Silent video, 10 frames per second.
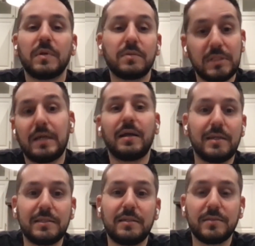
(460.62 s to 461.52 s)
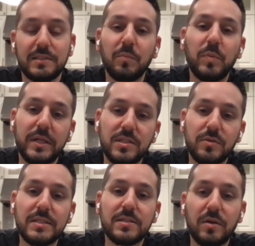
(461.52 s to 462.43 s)
I was like, I gotta tell somebody.
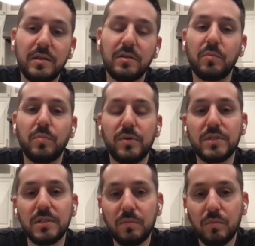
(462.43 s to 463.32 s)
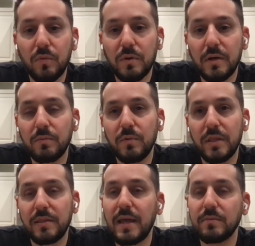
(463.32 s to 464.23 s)
So I started, you know, posting more
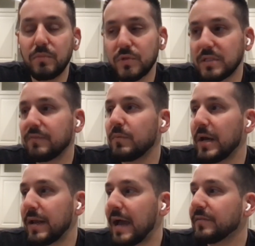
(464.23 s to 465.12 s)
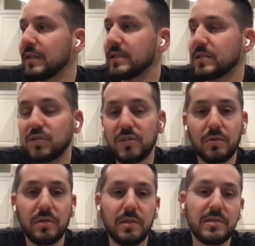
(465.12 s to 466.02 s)
with more stuff about athletes and just
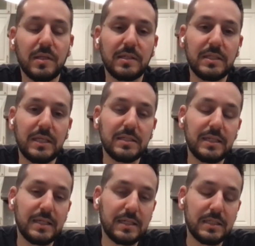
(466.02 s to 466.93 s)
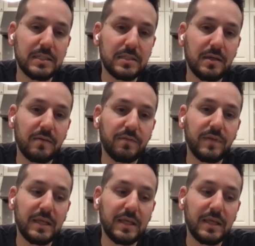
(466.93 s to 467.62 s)
sort of this like day to day kind of stuff.